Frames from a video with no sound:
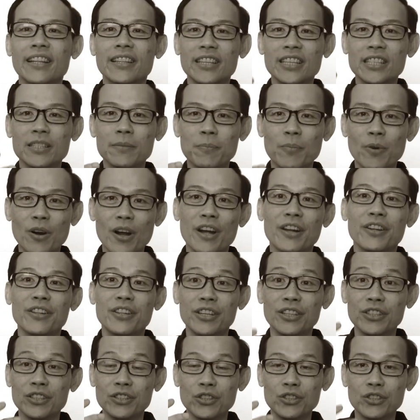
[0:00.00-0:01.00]
in this
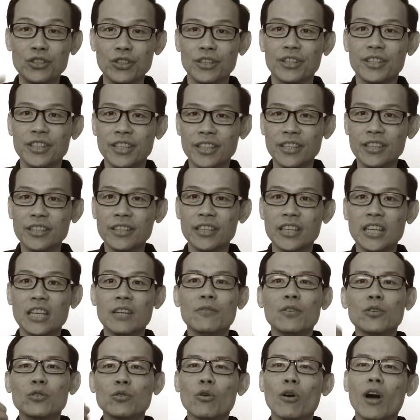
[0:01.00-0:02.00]
parenting journey,
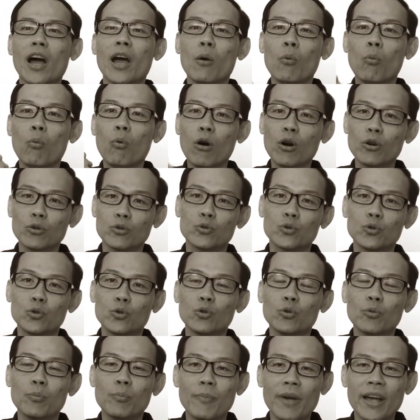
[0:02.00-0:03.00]
even though I walk
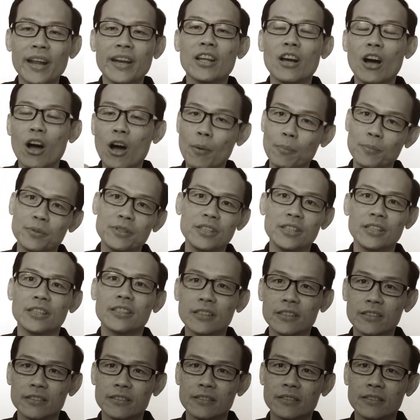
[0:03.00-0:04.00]
through many
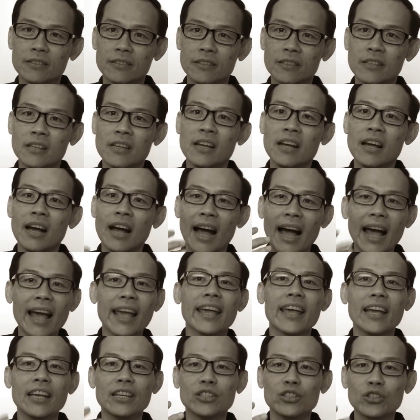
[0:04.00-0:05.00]
obstacles, I
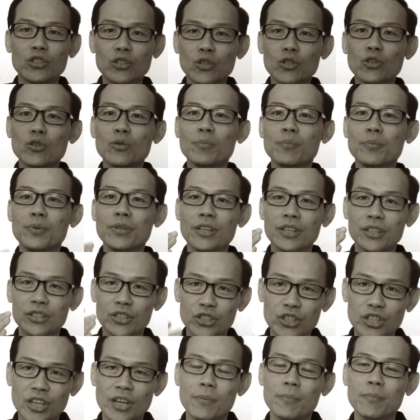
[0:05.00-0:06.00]
can still be a
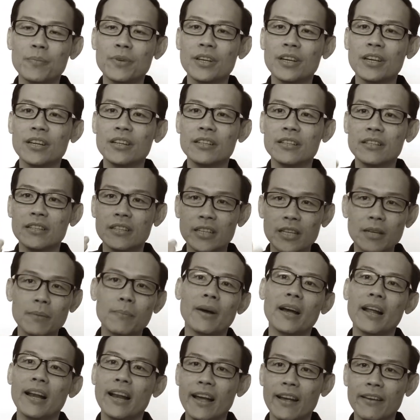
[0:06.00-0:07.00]
champion in
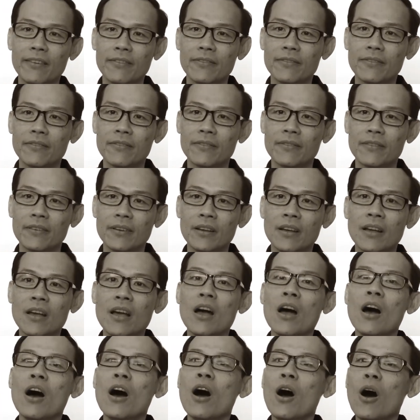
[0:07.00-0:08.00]
my life.
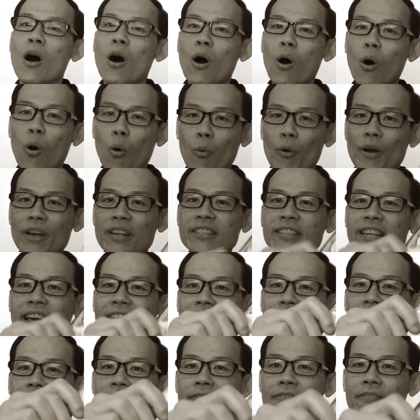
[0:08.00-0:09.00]
Always
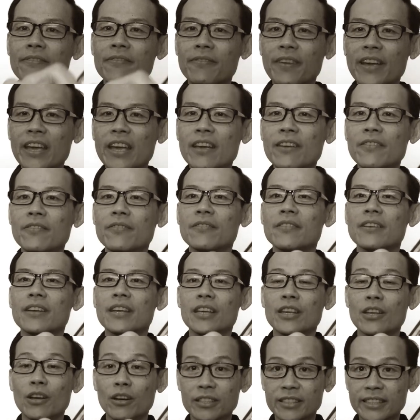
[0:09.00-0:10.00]
have faith
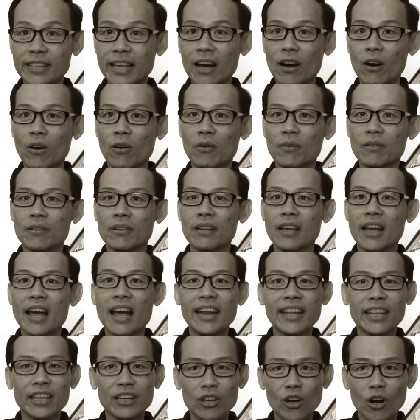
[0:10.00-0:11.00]
in yourself
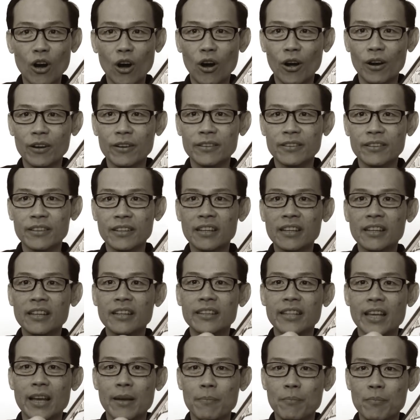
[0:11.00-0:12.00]
and in God
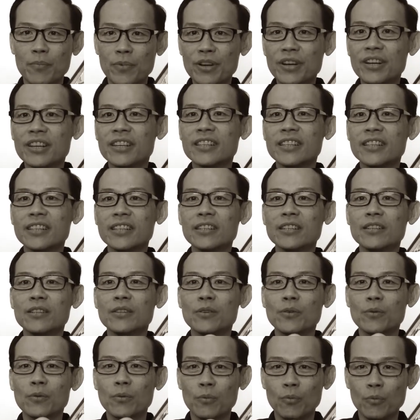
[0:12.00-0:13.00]
that miracles
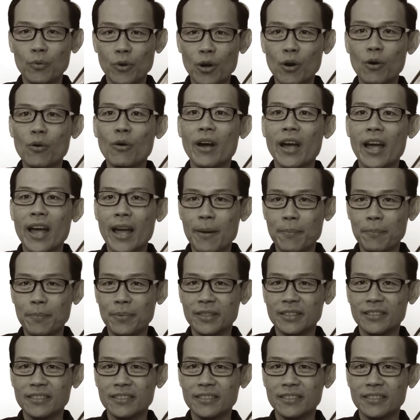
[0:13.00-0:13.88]
will happen.